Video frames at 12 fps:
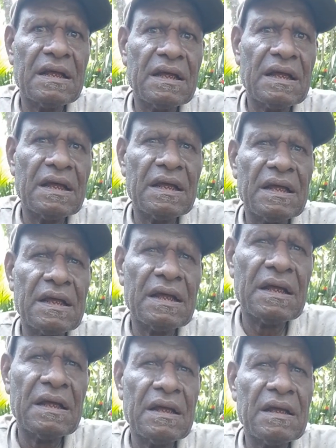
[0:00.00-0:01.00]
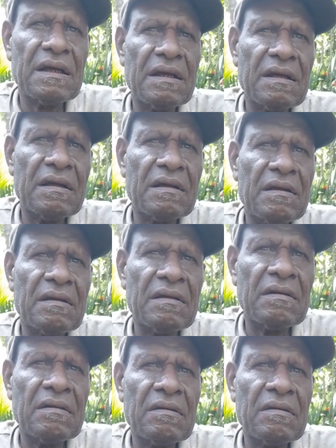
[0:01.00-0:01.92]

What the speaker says: guide them, explain them a lot of things.